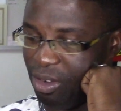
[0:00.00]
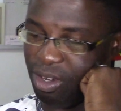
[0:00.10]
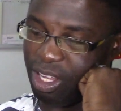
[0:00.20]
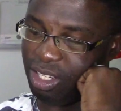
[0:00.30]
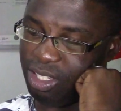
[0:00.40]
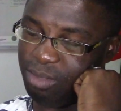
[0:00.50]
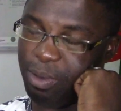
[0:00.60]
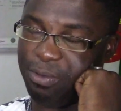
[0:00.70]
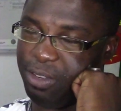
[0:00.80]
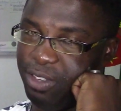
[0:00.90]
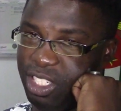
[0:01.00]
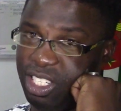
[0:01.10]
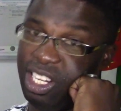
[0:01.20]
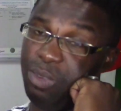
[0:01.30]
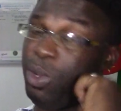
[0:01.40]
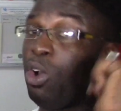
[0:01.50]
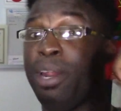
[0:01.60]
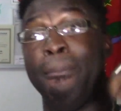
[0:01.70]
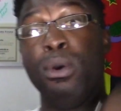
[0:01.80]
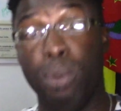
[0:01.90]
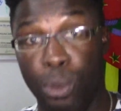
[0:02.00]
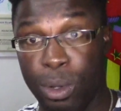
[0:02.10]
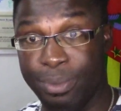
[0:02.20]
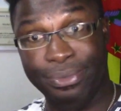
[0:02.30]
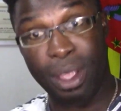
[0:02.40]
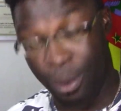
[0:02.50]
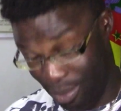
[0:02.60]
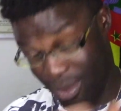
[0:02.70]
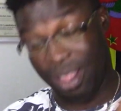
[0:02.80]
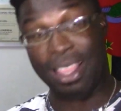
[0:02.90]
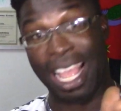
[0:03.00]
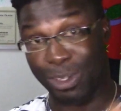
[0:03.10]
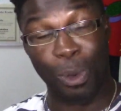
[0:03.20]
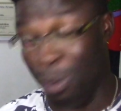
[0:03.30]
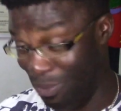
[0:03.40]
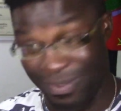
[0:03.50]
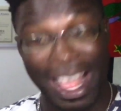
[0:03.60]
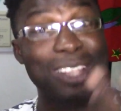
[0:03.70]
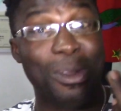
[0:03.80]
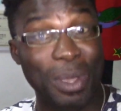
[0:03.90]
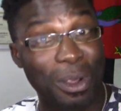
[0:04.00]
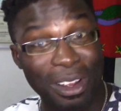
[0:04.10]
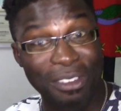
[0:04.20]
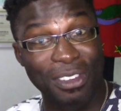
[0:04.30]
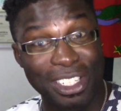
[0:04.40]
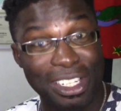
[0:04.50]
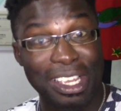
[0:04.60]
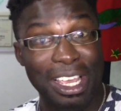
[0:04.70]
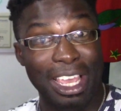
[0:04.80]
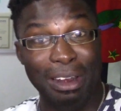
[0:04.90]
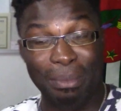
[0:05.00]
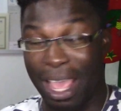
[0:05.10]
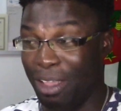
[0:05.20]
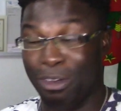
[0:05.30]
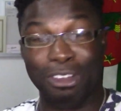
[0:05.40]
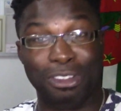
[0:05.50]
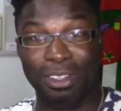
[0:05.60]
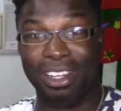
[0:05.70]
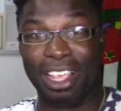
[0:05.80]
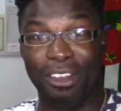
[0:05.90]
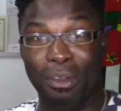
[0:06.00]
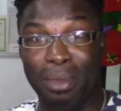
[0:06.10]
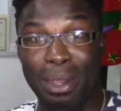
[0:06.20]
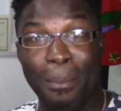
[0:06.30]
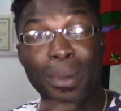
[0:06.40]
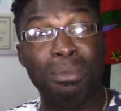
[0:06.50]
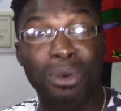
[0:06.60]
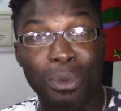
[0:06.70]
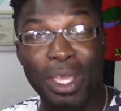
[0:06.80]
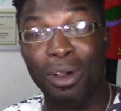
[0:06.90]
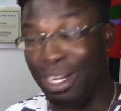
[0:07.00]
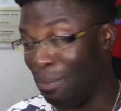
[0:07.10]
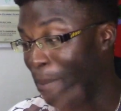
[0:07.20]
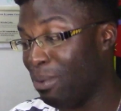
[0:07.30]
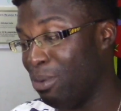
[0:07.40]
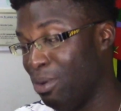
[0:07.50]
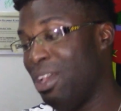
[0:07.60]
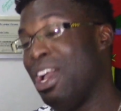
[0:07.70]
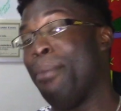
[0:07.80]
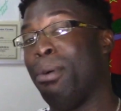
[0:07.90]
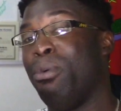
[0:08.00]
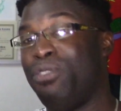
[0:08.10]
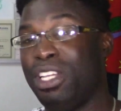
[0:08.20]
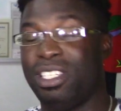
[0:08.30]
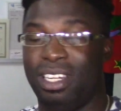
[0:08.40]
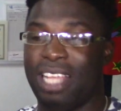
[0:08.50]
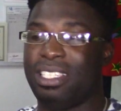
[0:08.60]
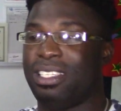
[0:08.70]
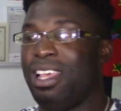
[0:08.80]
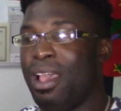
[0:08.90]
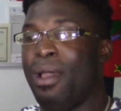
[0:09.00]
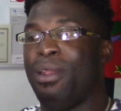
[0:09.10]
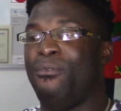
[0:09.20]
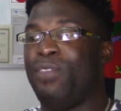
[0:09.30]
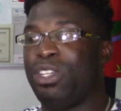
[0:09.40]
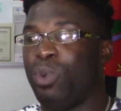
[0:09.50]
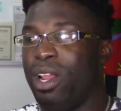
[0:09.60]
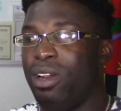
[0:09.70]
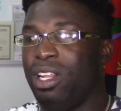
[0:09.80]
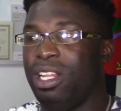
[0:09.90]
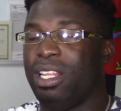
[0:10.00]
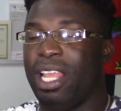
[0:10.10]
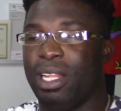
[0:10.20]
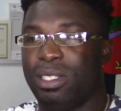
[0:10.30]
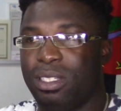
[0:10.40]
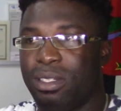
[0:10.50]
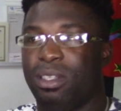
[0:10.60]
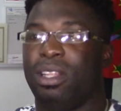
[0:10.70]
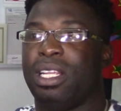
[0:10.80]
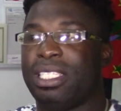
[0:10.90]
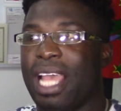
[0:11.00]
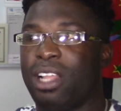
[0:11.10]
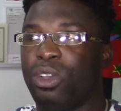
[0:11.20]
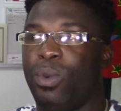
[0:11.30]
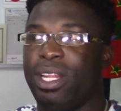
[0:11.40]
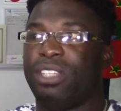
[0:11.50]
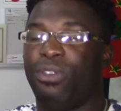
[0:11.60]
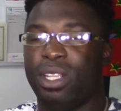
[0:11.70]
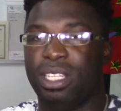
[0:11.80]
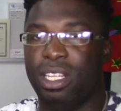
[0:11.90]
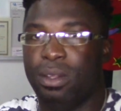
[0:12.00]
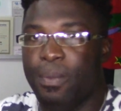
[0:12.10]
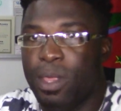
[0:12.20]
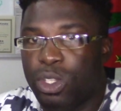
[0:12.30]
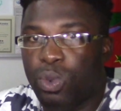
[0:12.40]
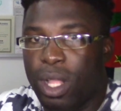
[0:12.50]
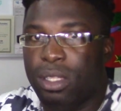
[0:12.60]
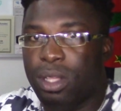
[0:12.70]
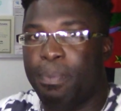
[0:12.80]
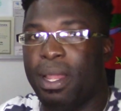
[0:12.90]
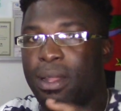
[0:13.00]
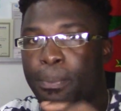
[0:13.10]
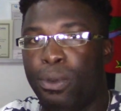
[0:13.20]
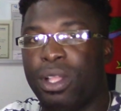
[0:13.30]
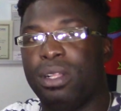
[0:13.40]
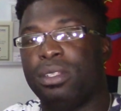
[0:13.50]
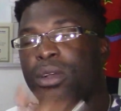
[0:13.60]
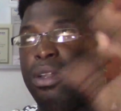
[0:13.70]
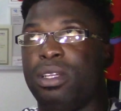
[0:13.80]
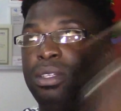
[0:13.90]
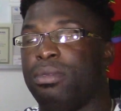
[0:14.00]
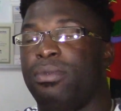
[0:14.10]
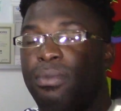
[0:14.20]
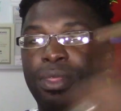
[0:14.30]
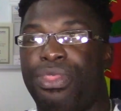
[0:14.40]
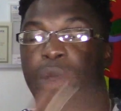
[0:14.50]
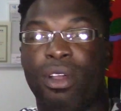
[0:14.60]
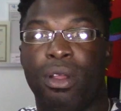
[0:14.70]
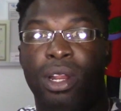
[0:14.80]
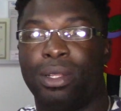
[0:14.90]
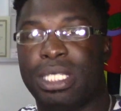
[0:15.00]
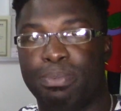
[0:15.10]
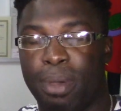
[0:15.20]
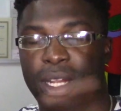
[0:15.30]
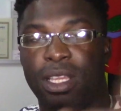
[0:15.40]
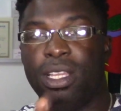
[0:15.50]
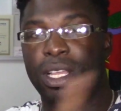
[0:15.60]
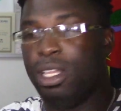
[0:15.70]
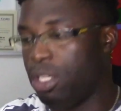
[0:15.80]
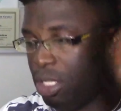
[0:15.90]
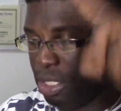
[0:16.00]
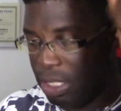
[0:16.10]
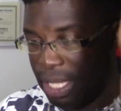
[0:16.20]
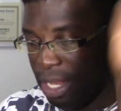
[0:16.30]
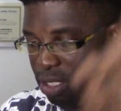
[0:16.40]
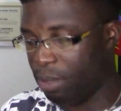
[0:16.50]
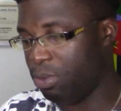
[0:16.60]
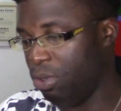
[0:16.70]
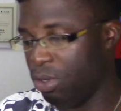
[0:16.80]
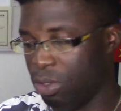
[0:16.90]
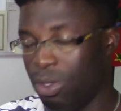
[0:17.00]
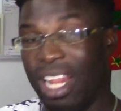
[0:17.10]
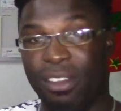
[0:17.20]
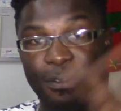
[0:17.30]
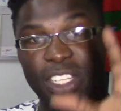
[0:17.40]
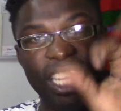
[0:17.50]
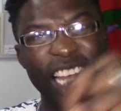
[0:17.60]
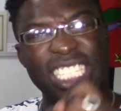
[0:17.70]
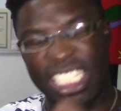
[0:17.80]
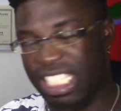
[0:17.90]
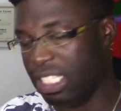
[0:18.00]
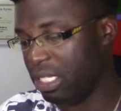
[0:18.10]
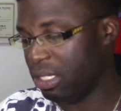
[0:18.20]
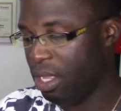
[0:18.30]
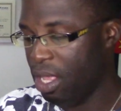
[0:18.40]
Oh, that pufferfish. We call it boo boo. That's what we call the fish in my country, in the Caribbean. Boo boo. We call it boo boo. A boo boo fish. That's the fish where it gets attacked, or when it's threatened, it swells up and the prickle or the thorn on its body stands up, you know, so that the fish can't eat it.